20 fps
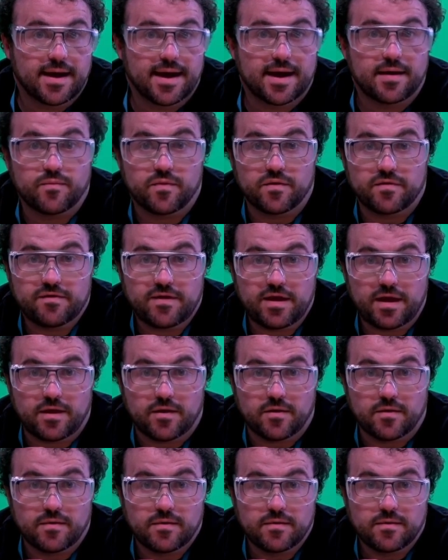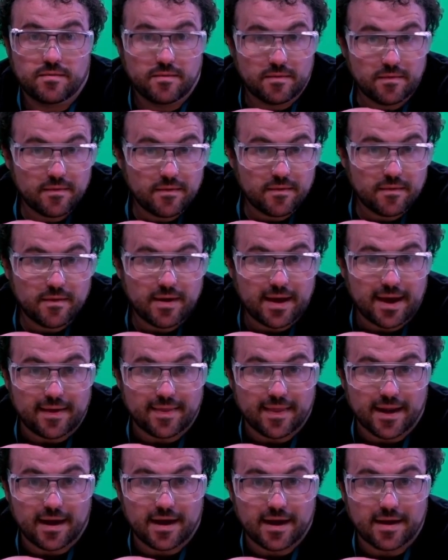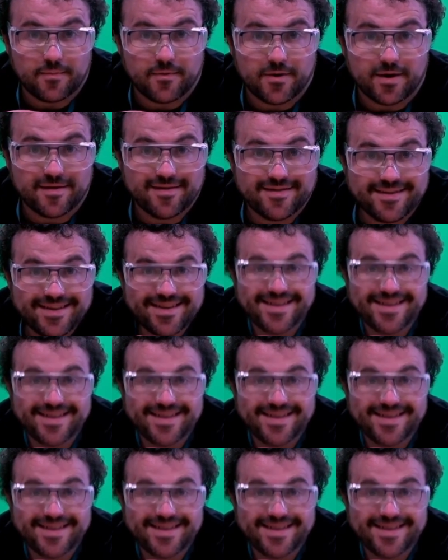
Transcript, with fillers: and we'll see you in the libraries.